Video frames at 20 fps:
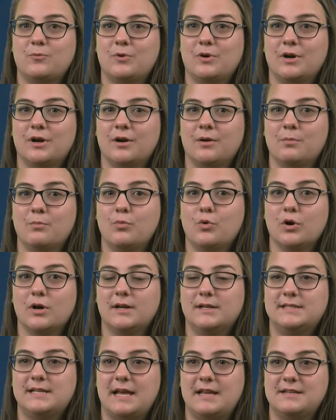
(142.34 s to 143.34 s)
were more
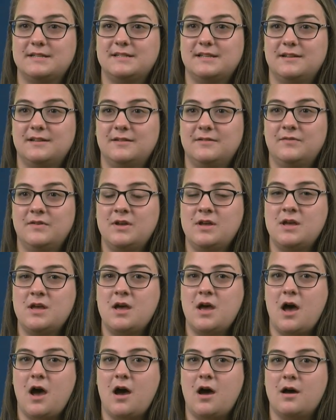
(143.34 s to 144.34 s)
attentive
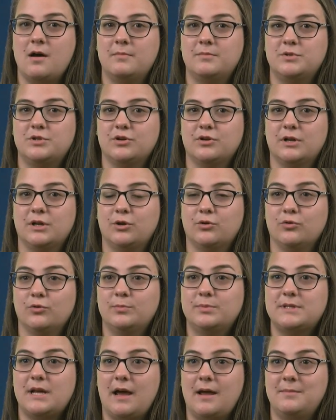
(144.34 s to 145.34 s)
um, during group
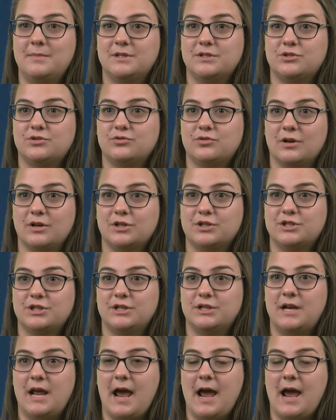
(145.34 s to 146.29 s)
time instruction